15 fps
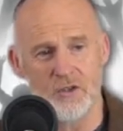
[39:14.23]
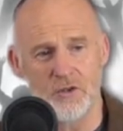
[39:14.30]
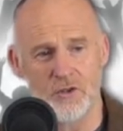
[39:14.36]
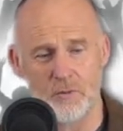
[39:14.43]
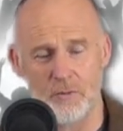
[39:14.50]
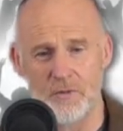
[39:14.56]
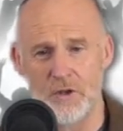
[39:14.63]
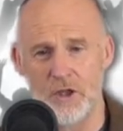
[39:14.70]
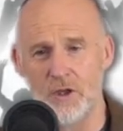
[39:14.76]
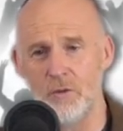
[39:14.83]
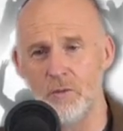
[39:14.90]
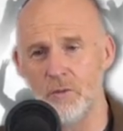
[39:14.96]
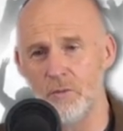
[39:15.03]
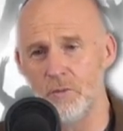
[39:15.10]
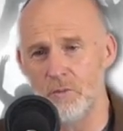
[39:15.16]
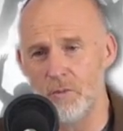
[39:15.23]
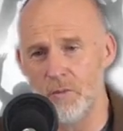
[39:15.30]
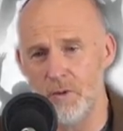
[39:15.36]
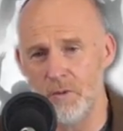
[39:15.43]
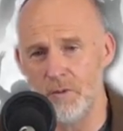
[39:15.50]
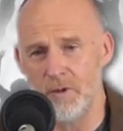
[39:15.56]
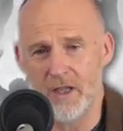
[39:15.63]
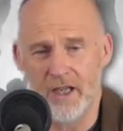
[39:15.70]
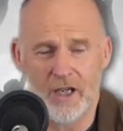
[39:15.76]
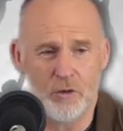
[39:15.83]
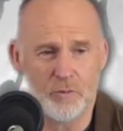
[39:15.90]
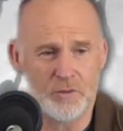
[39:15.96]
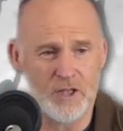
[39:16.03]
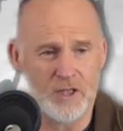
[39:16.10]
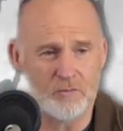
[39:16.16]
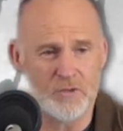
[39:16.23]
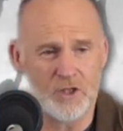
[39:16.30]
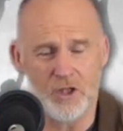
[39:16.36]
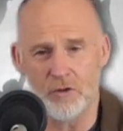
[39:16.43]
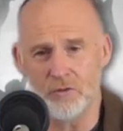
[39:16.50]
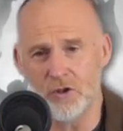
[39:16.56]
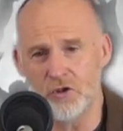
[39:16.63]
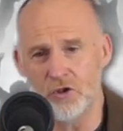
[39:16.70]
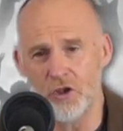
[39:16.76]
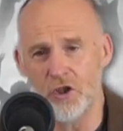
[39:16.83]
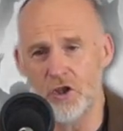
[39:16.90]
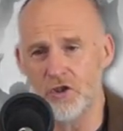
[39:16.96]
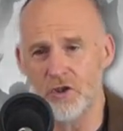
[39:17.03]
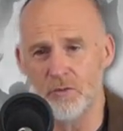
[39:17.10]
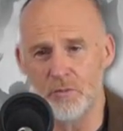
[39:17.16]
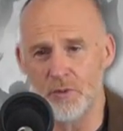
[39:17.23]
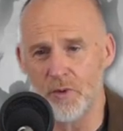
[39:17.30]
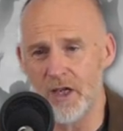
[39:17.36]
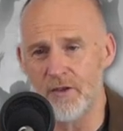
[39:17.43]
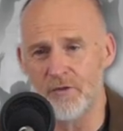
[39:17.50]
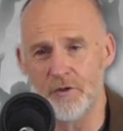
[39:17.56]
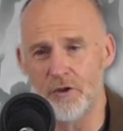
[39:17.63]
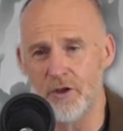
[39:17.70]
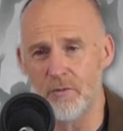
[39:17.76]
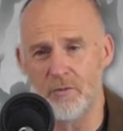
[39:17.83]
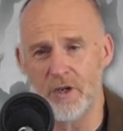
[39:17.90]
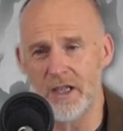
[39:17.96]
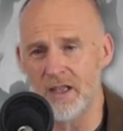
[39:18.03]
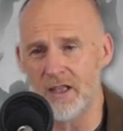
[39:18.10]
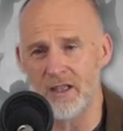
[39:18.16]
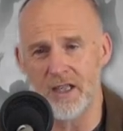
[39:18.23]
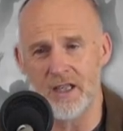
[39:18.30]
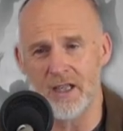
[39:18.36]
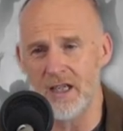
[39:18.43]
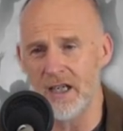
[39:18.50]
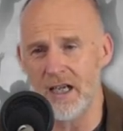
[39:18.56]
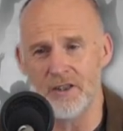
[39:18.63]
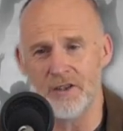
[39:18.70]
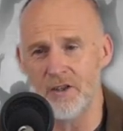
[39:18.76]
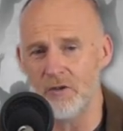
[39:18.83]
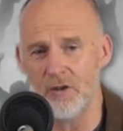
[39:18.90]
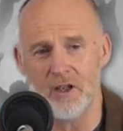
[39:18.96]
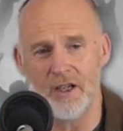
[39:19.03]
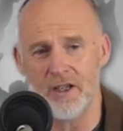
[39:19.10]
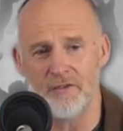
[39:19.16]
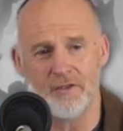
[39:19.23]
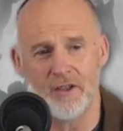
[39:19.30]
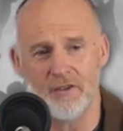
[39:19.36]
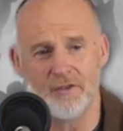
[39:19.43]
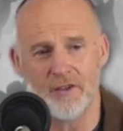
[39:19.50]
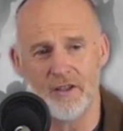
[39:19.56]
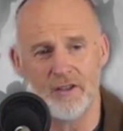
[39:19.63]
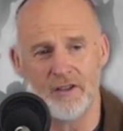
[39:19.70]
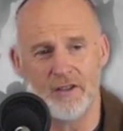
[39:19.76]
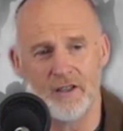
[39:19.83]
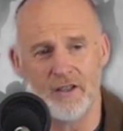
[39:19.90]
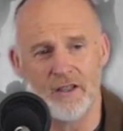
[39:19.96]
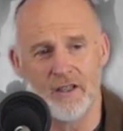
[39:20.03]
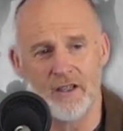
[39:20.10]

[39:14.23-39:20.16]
Some of you helped him to go to church and prayed for him regularly. He had no life, that fella.